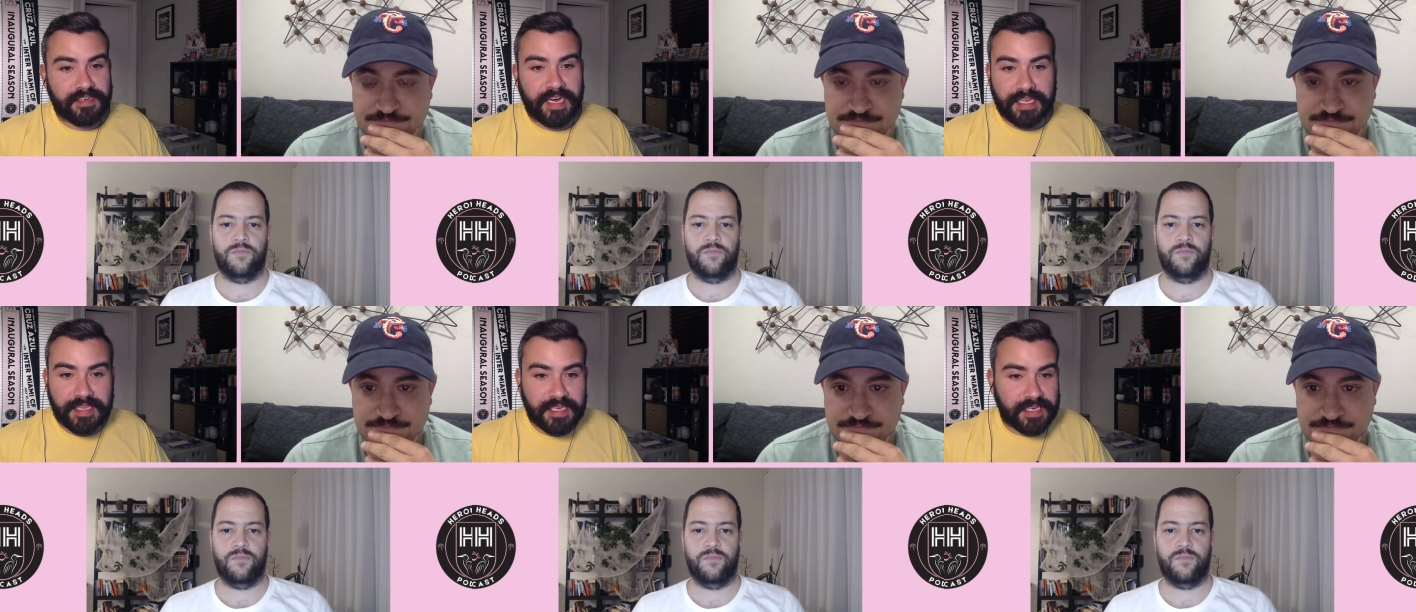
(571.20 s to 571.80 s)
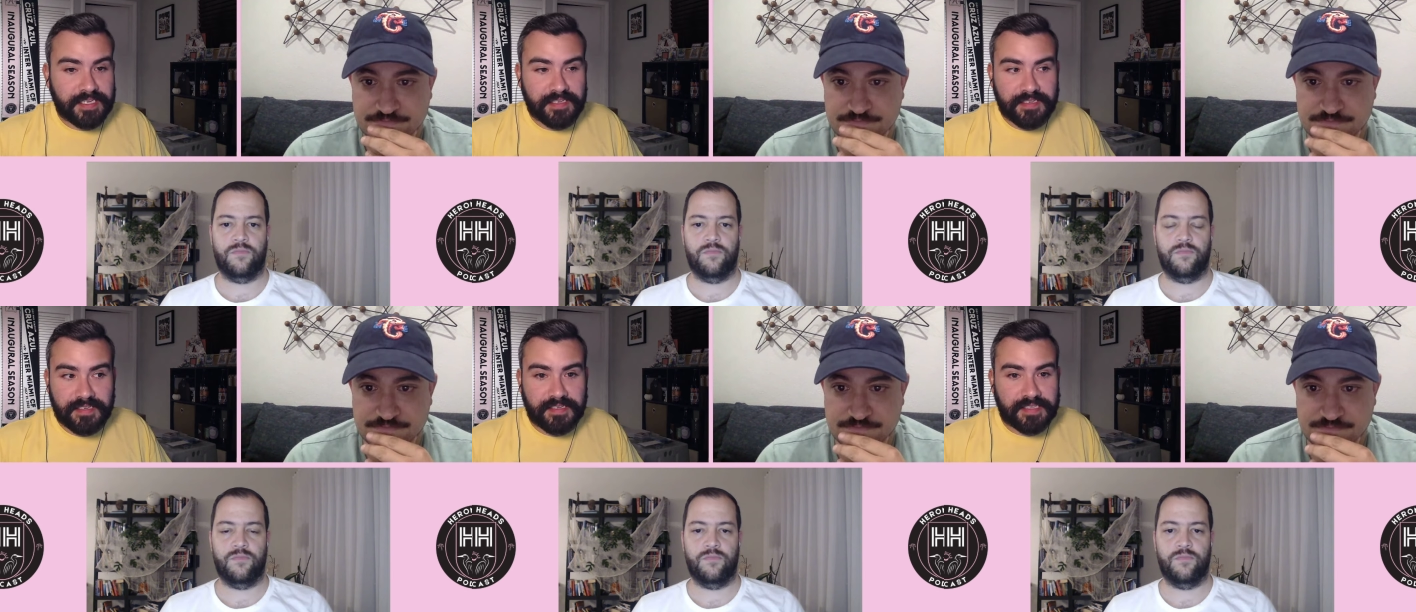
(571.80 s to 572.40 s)
Speaker 1: I think
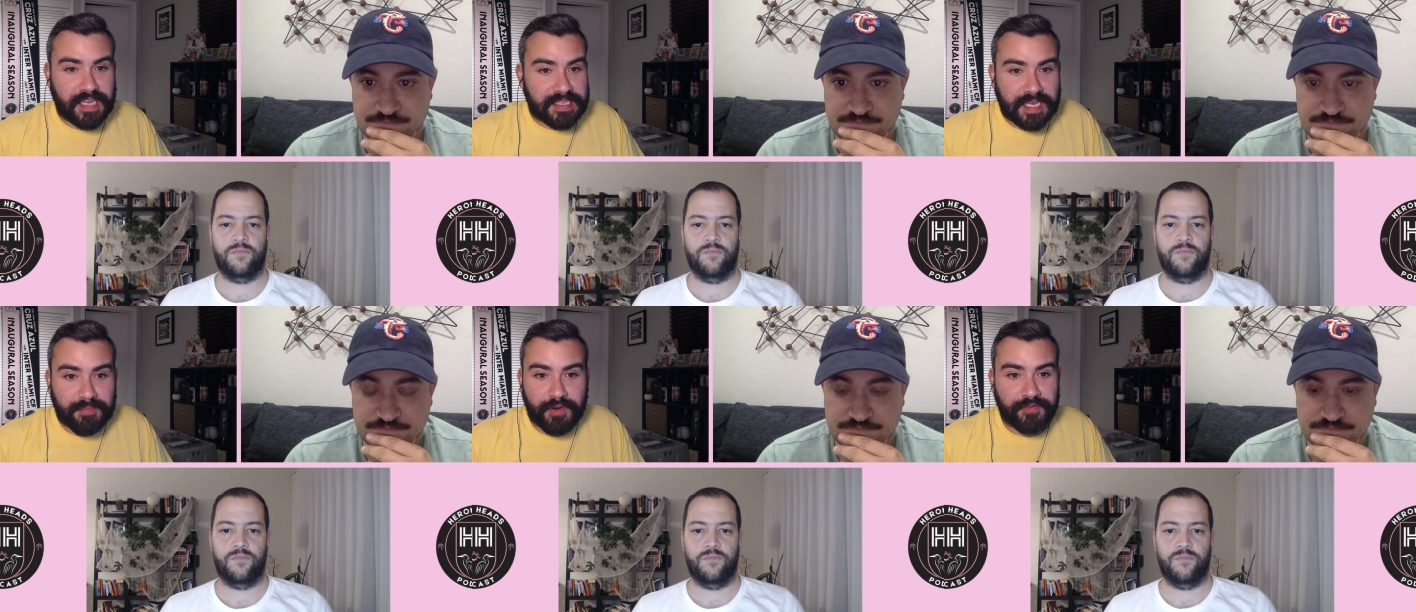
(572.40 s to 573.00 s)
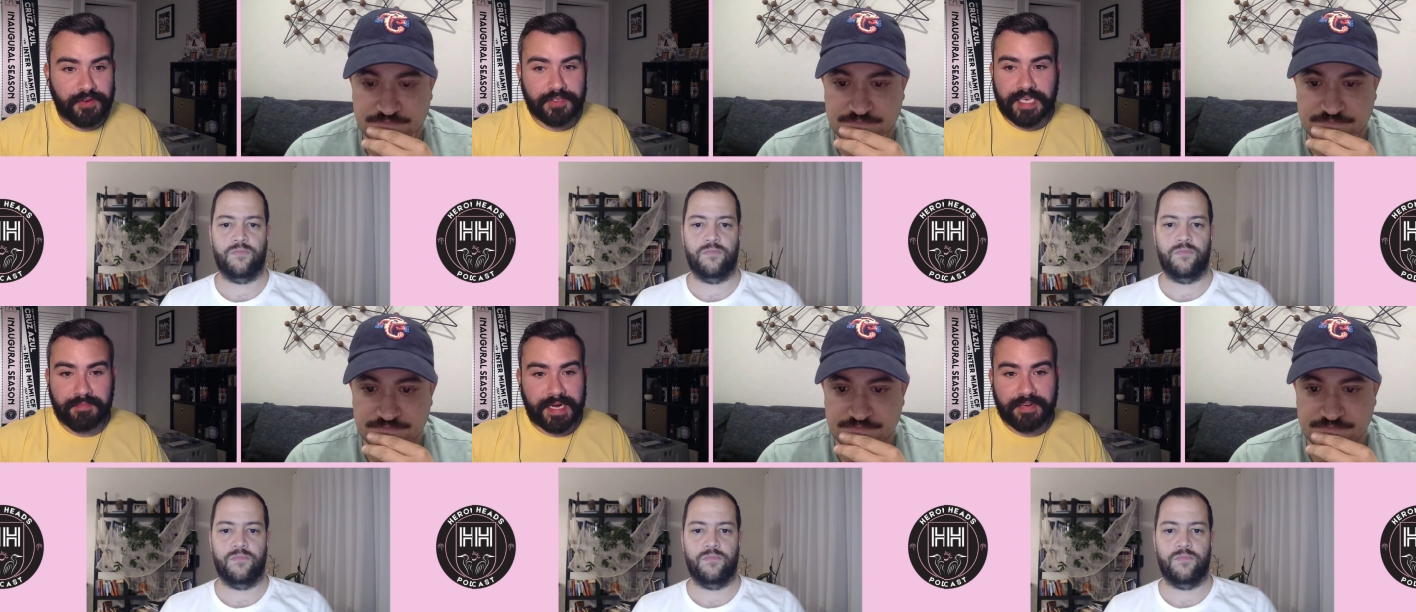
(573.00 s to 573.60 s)
Tata prefers
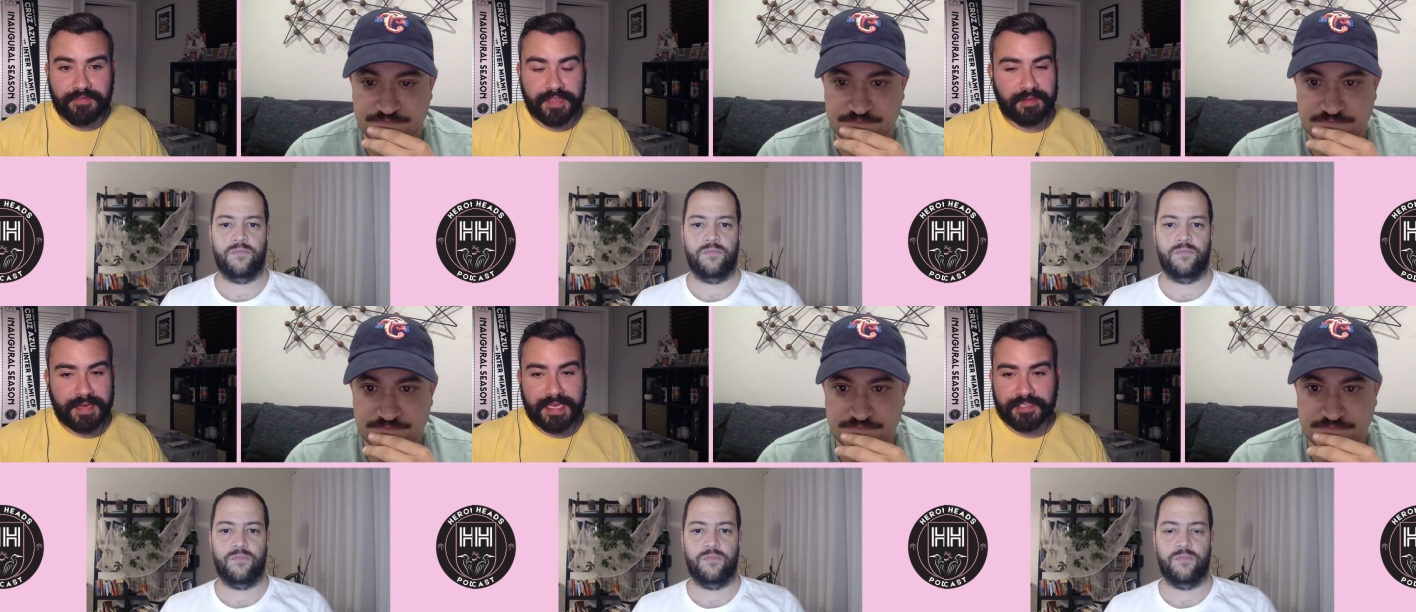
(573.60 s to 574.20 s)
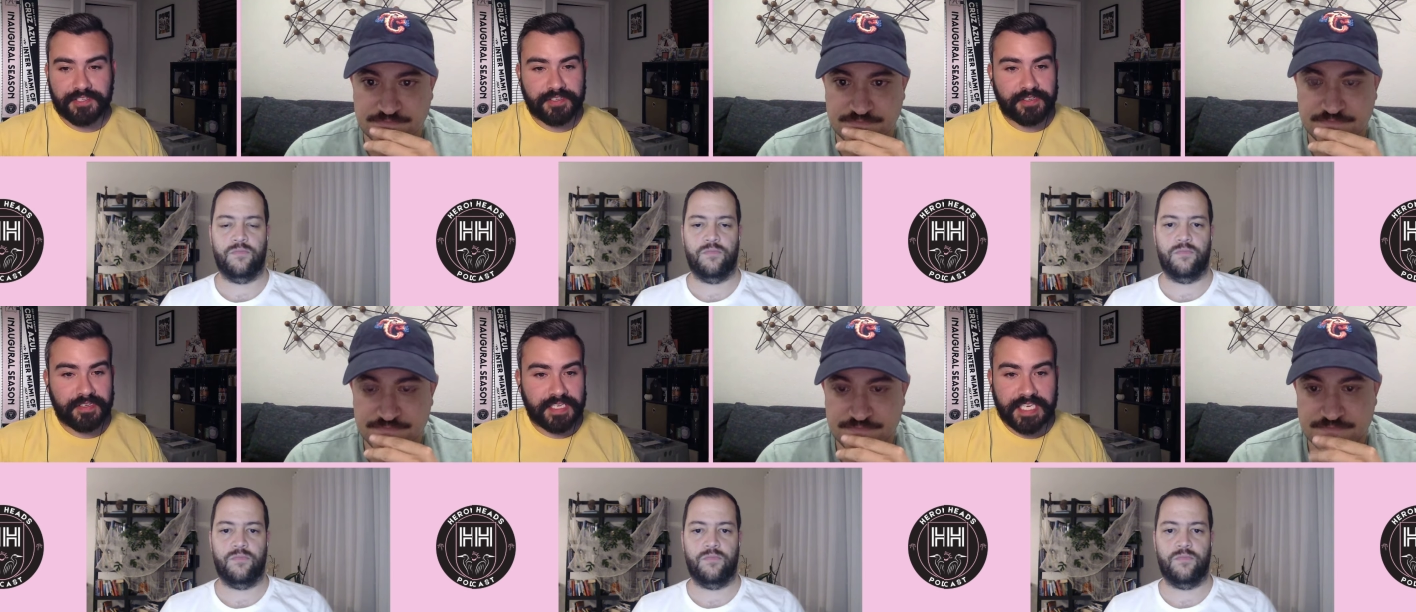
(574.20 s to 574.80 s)
Campana for that match
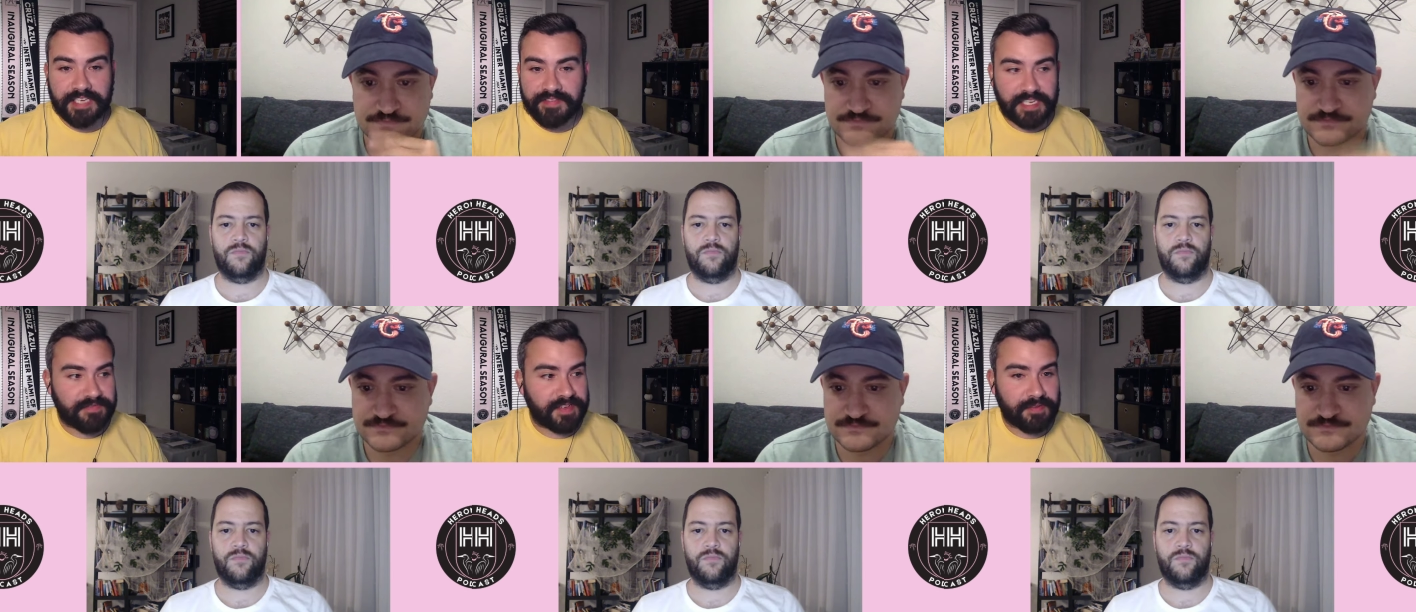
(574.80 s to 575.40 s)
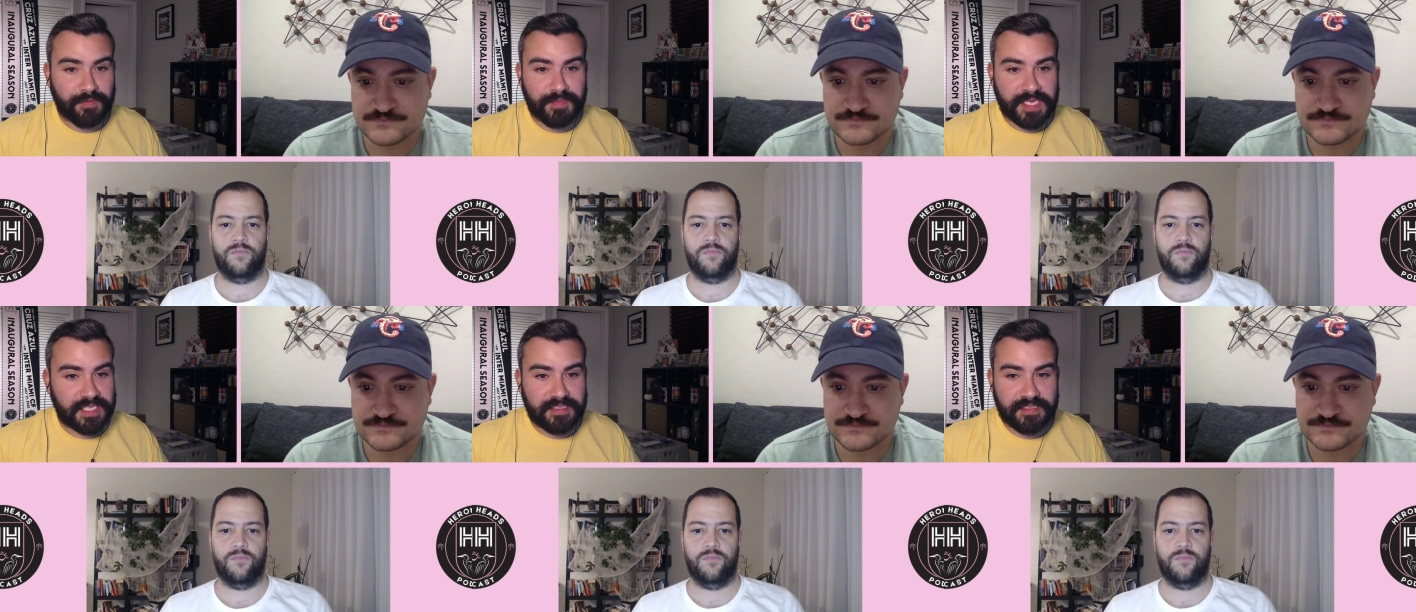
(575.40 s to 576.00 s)
even if it
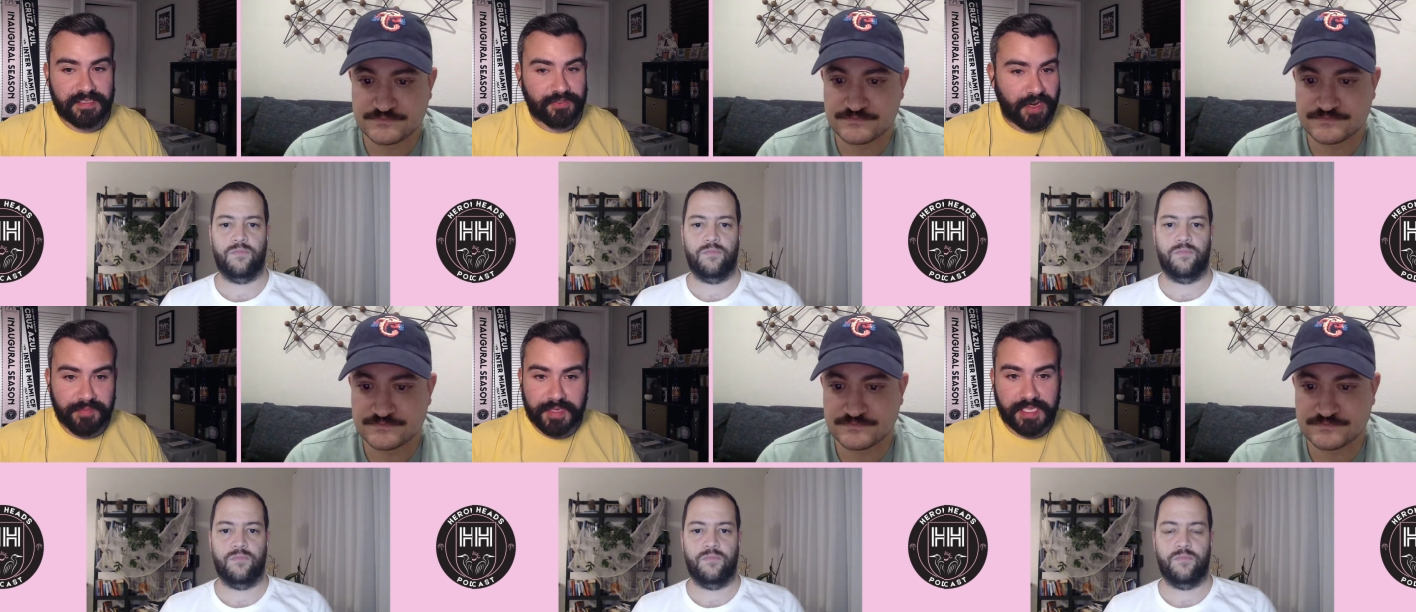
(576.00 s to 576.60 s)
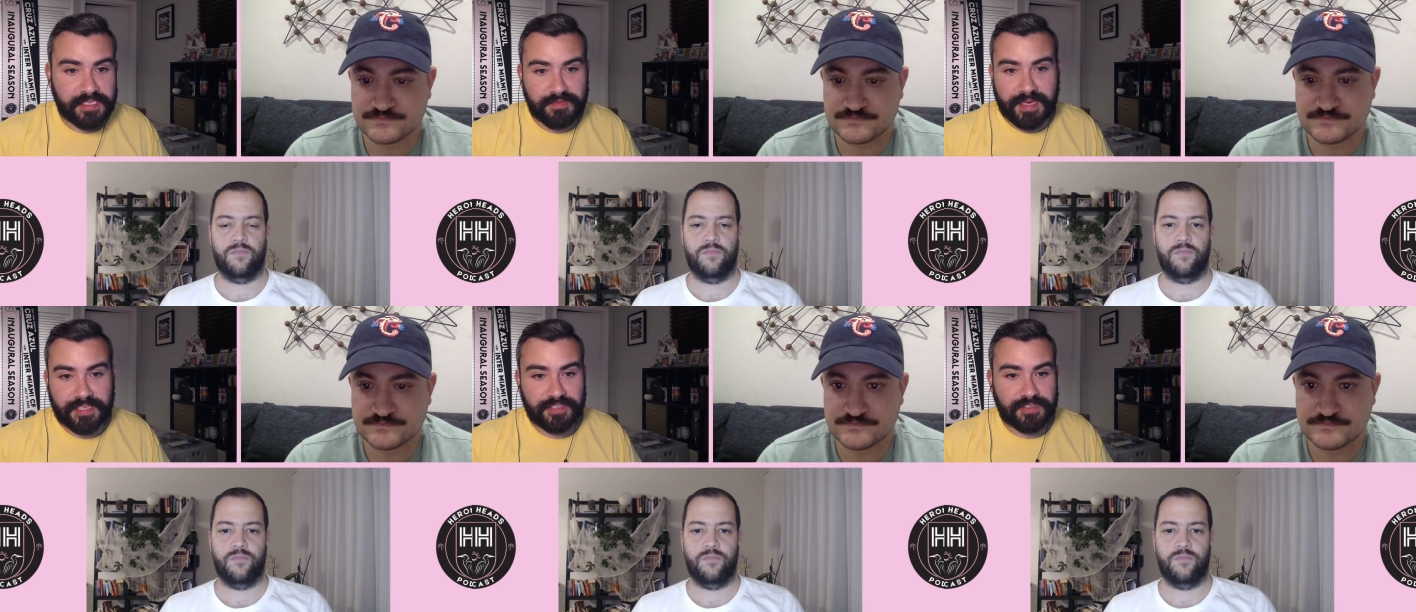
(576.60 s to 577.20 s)
means dropping this
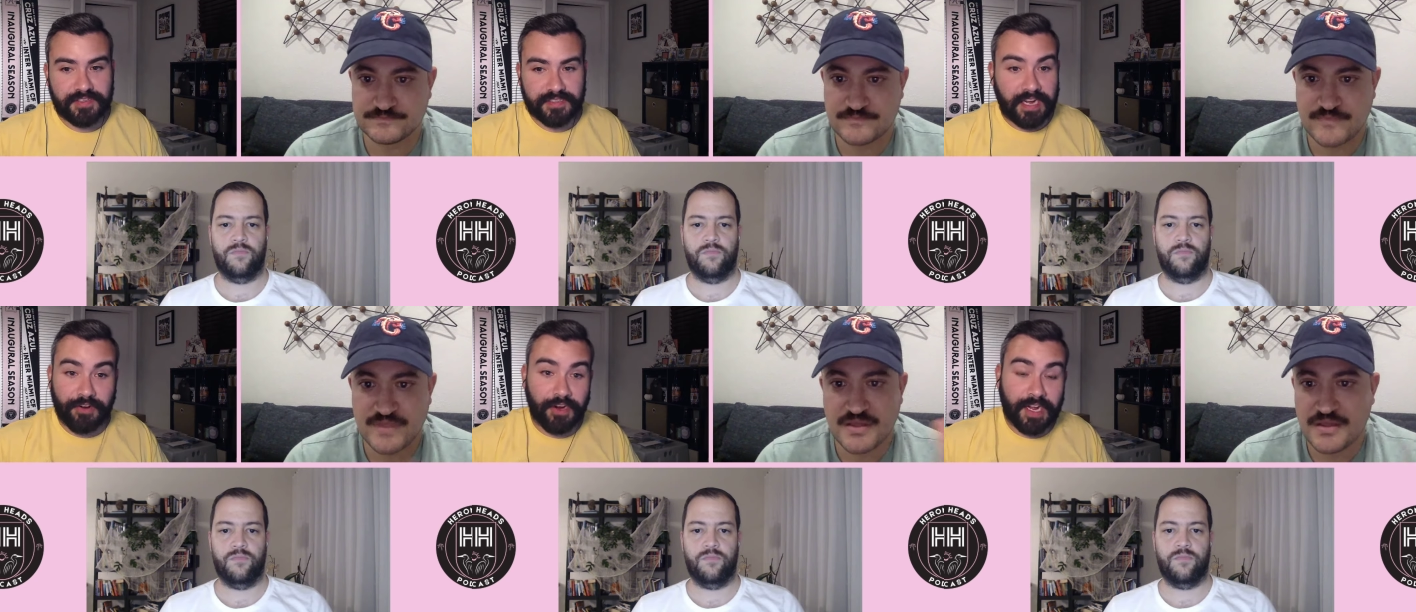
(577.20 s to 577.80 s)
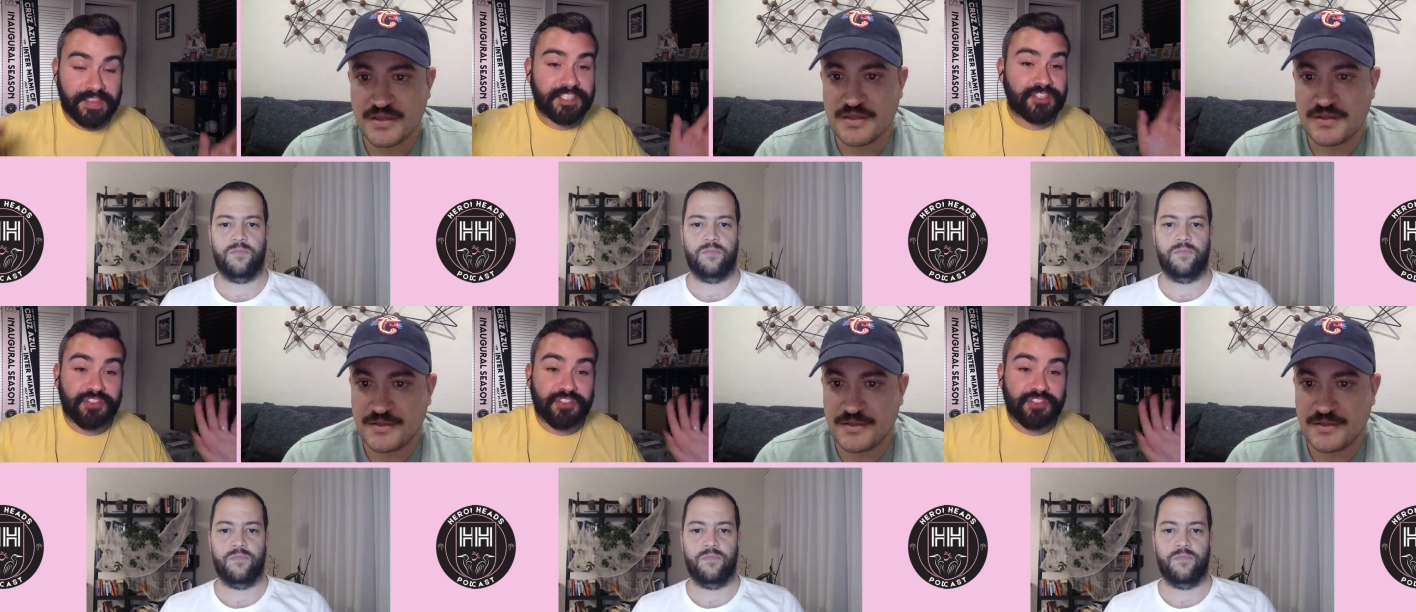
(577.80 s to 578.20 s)
match or, or at least